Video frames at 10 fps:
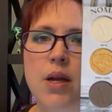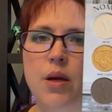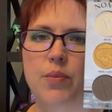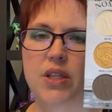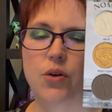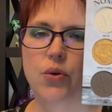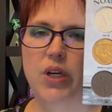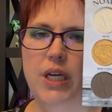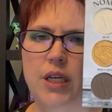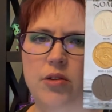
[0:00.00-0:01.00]
But the
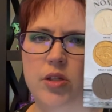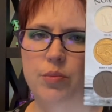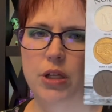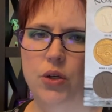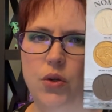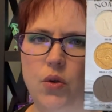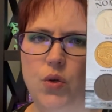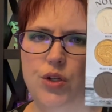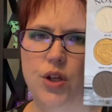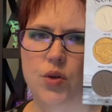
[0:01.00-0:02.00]
greens, the
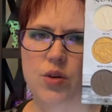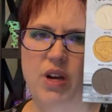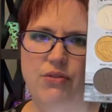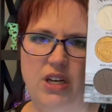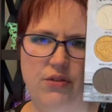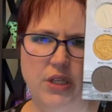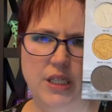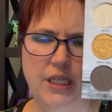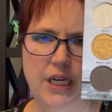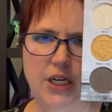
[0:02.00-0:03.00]
blues, those are my favorites
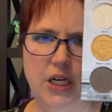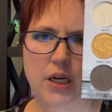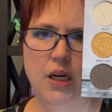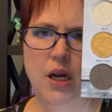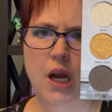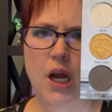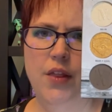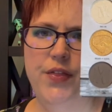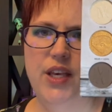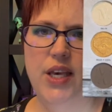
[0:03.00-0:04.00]
in here.
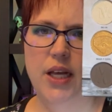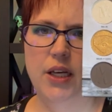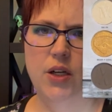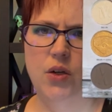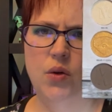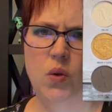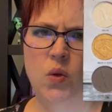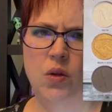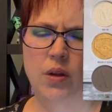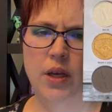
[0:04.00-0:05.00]
The yellow
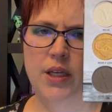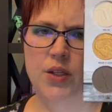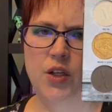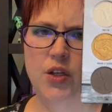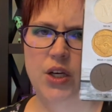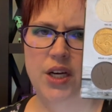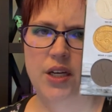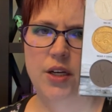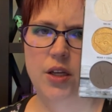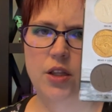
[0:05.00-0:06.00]
is
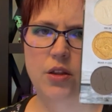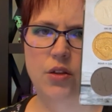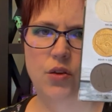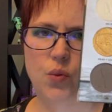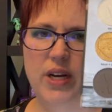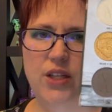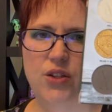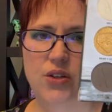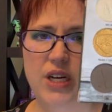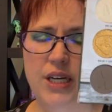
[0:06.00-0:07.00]
good. The reds
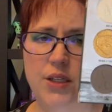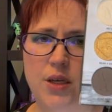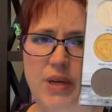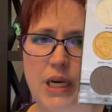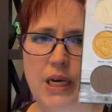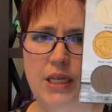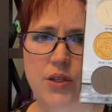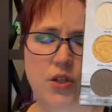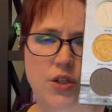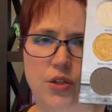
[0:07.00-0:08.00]
are nice on my
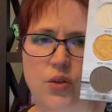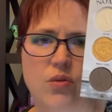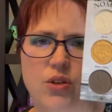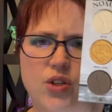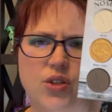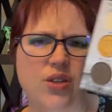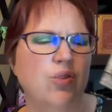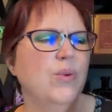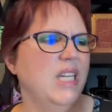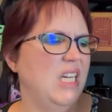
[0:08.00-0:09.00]
eyes too. There's
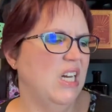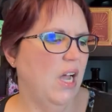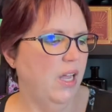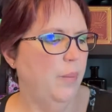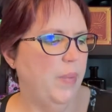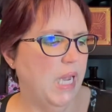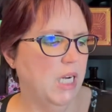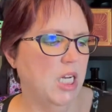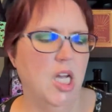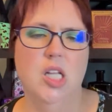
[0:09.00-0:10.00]
really not a
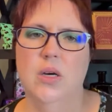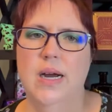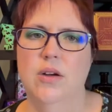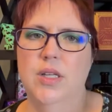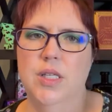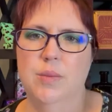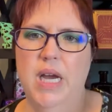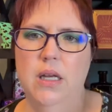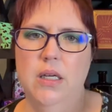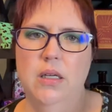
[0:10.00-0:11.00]
bad color out of this
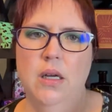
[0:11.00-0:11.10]
palette.